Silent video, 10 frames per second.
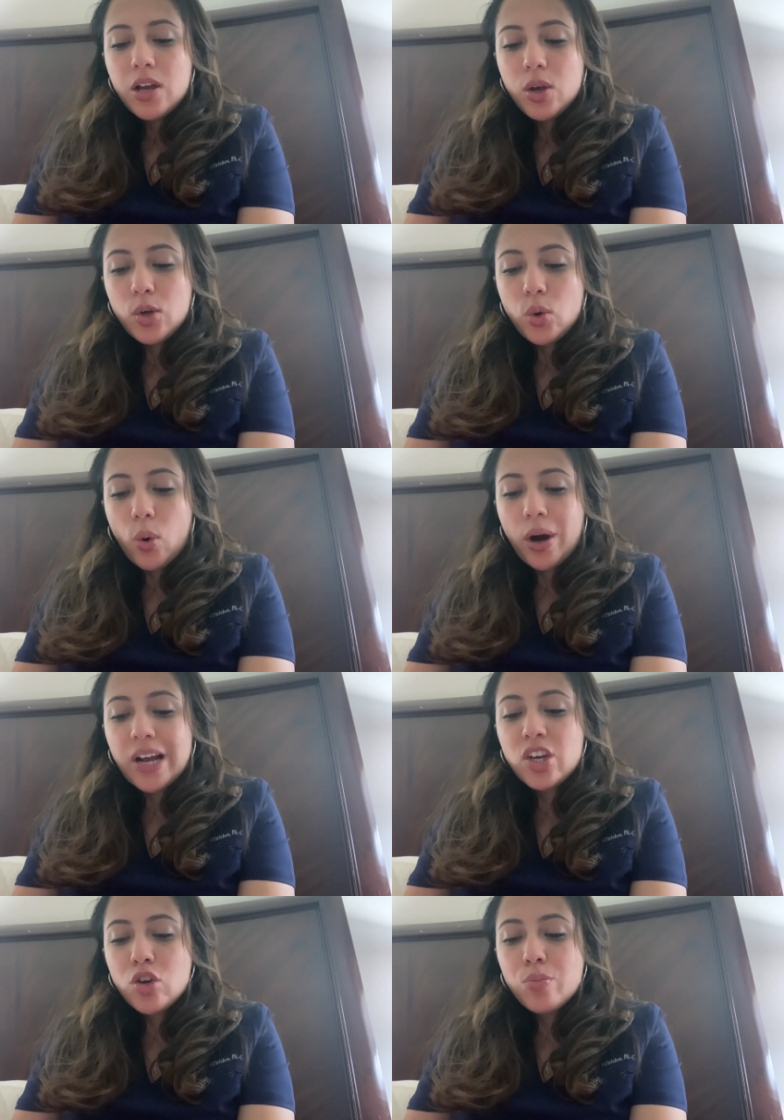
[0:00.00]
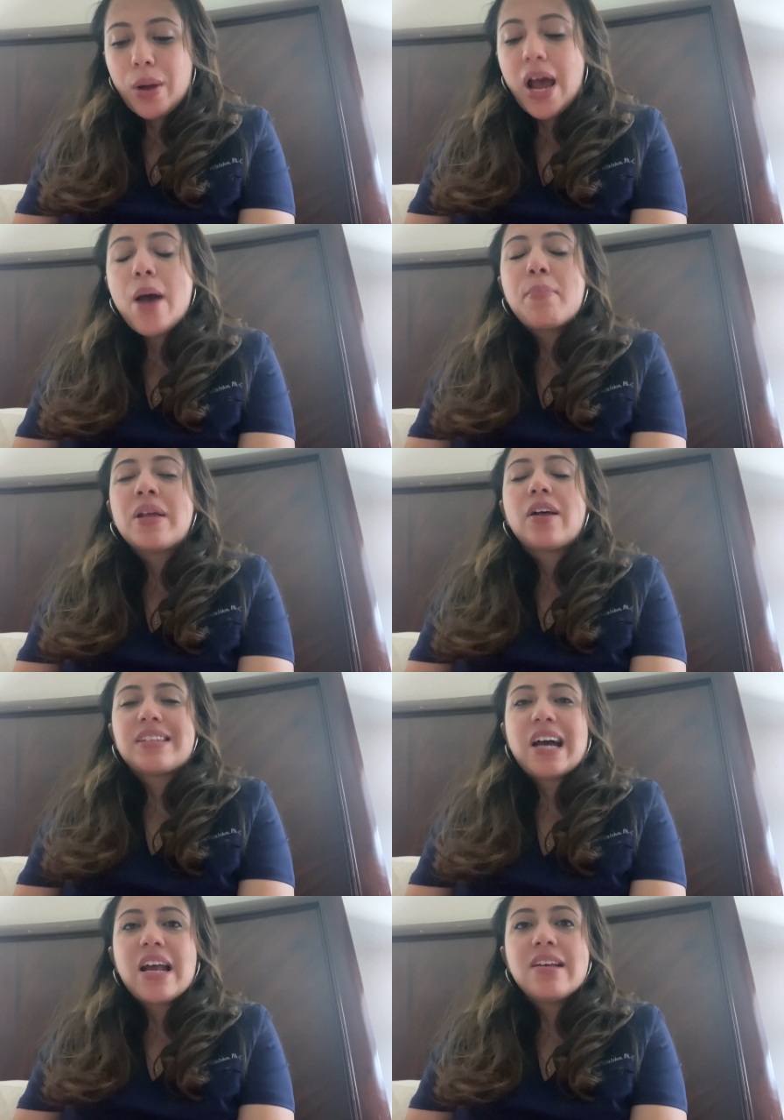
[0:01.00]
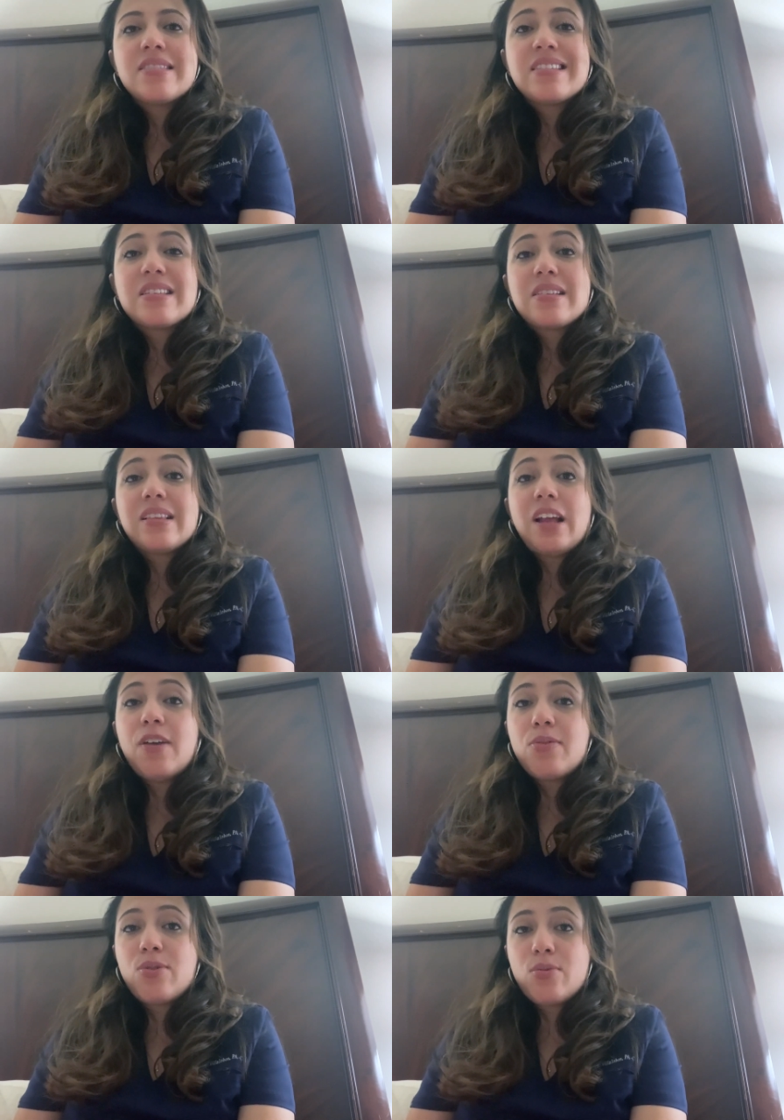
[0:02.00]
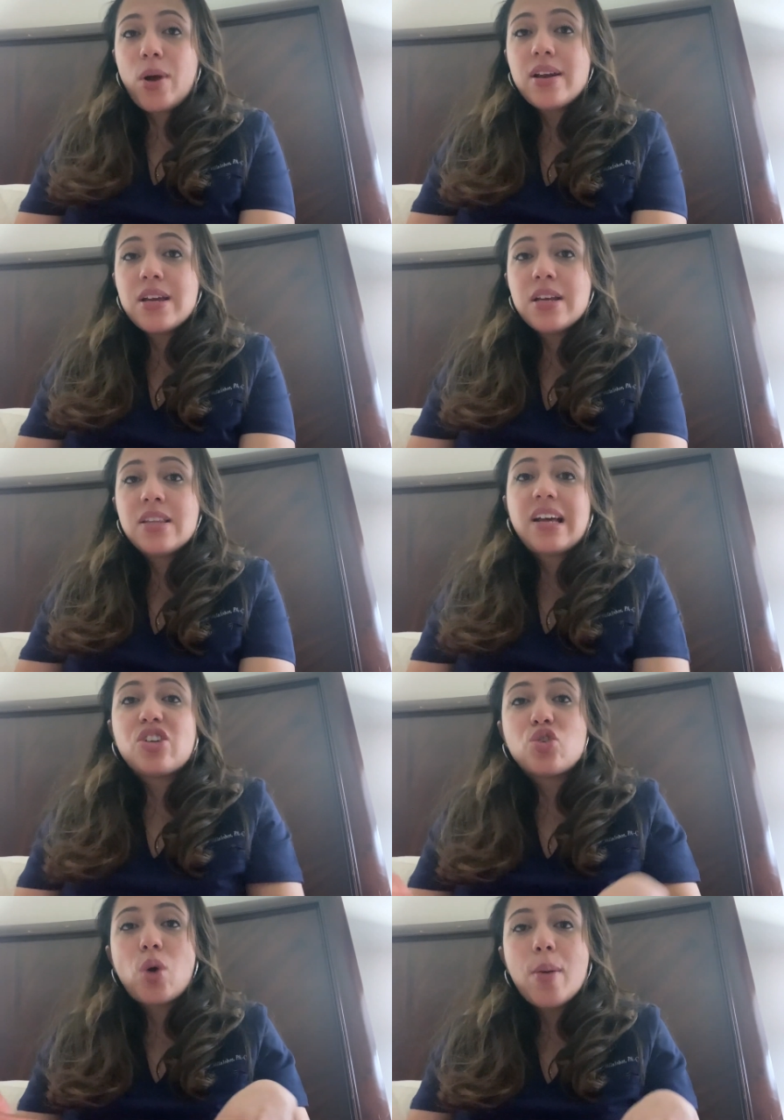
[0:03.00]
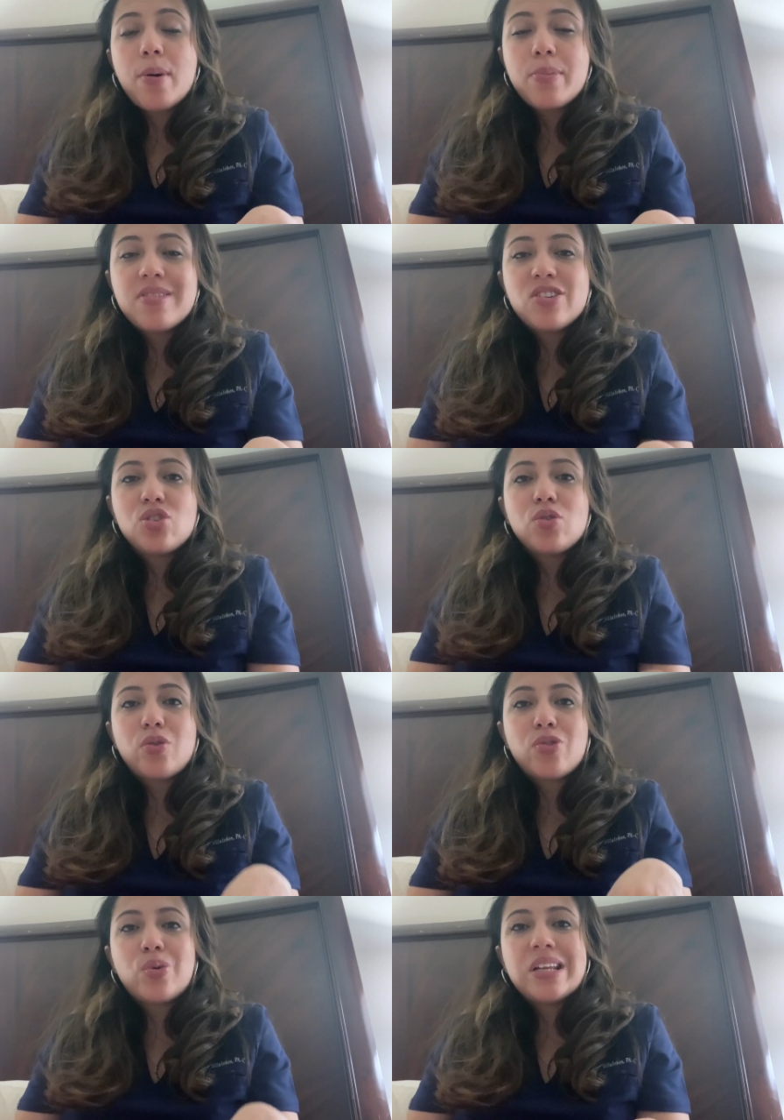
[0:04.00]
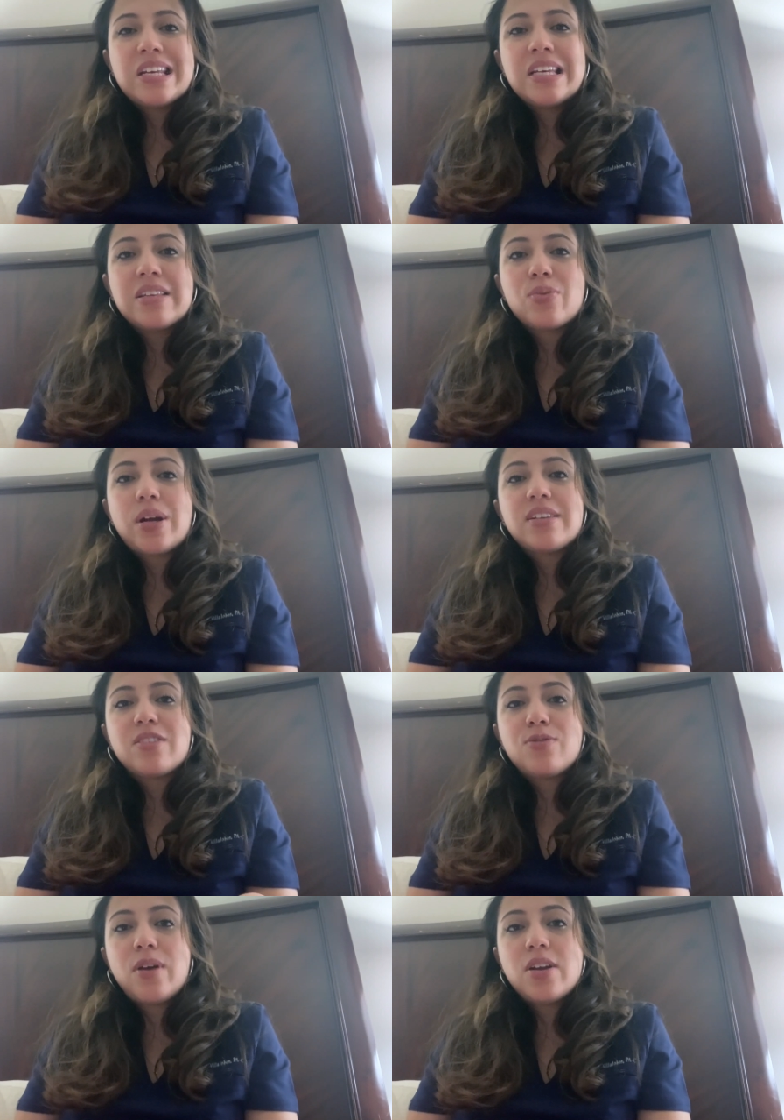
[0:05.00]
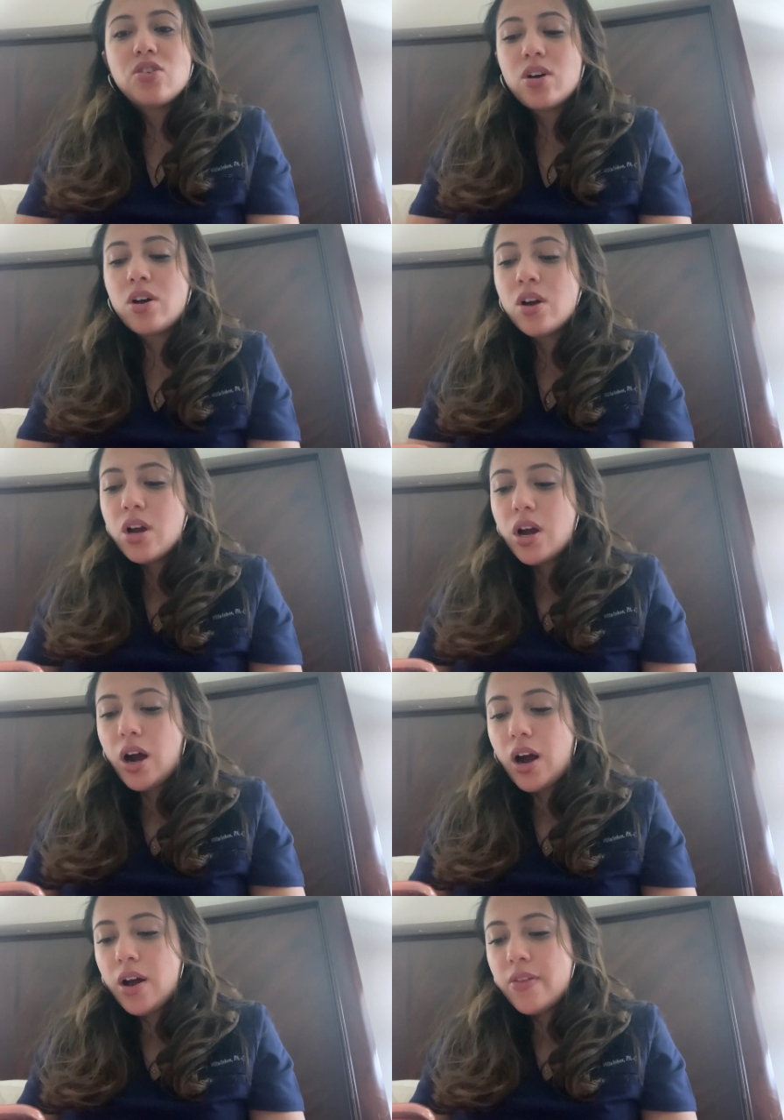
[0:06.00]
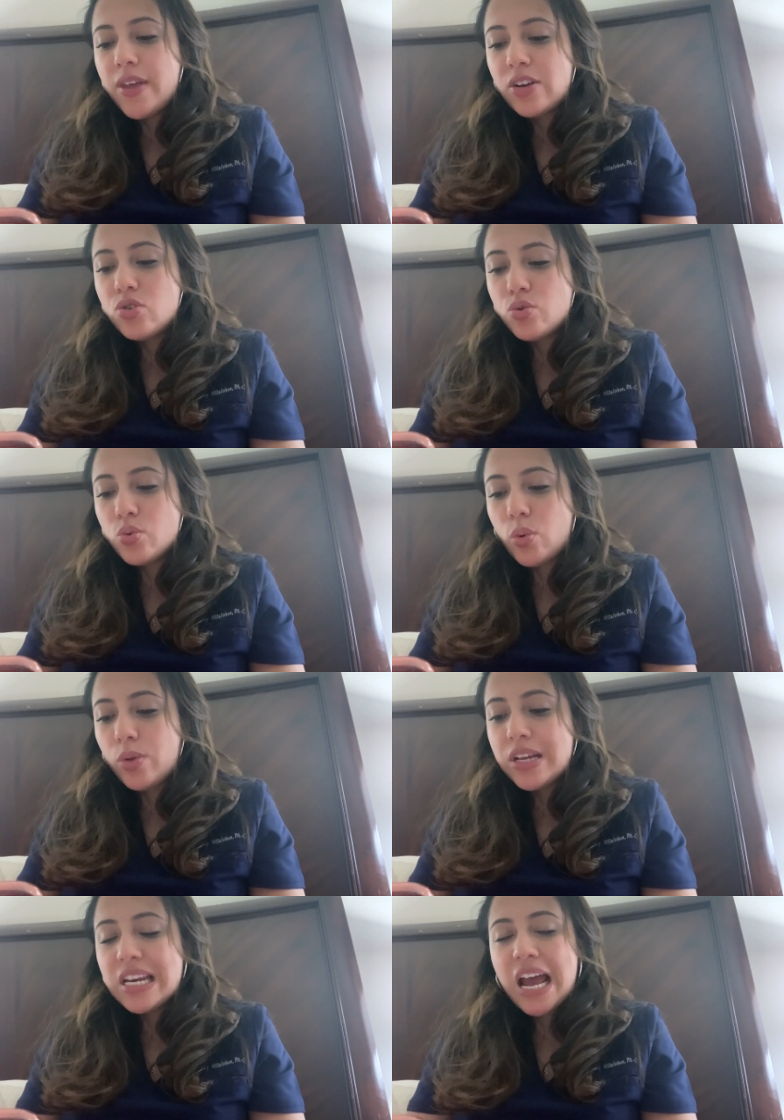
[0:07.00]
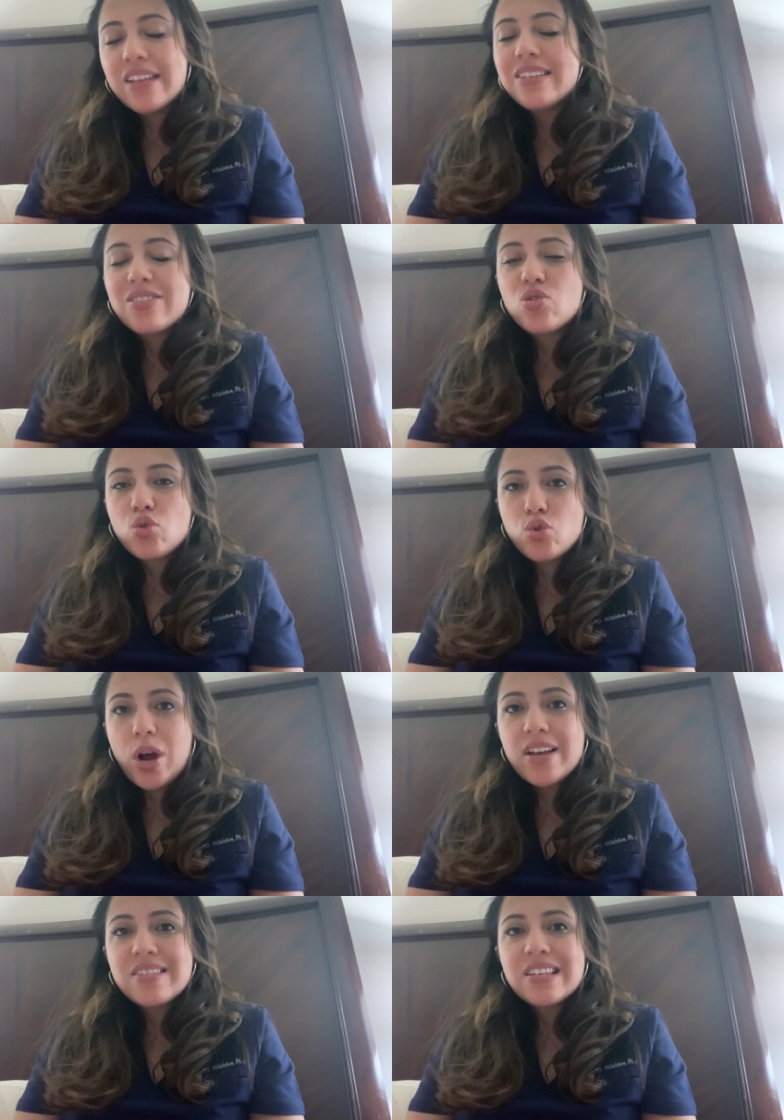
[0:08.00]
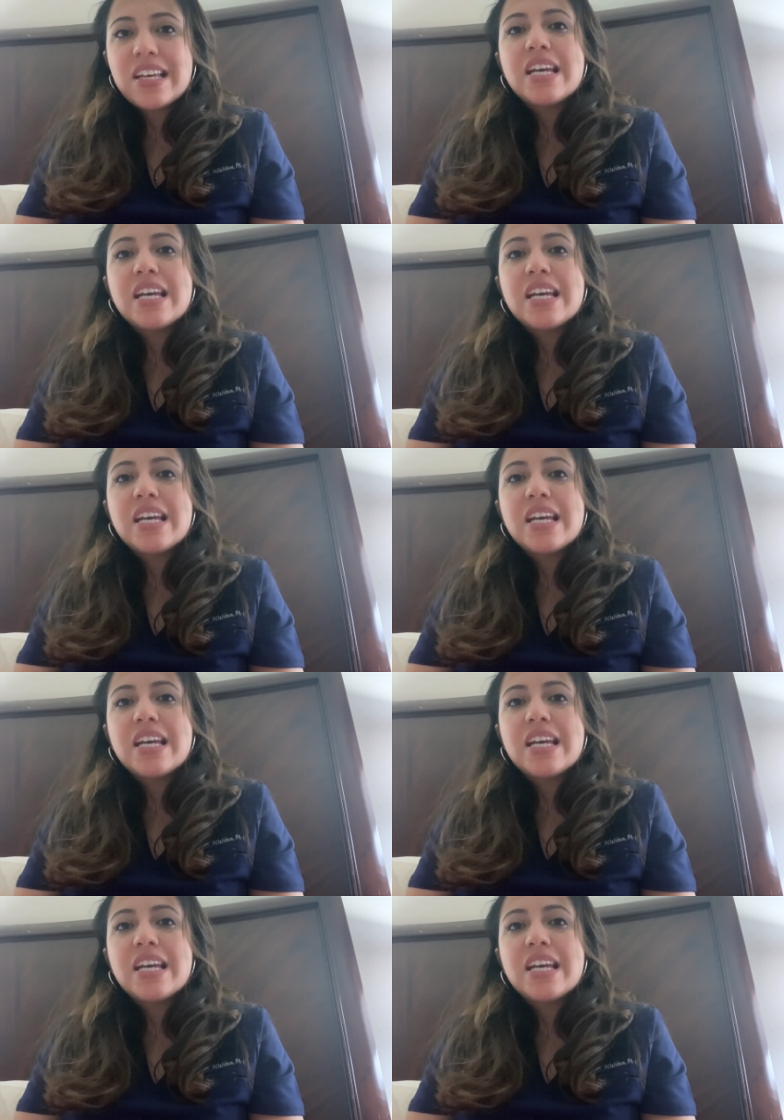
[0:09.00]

your acute epiglottitis, this is life-threatening. That tripod position, those 3Ds, right? Dysphagia, that drooling and distress.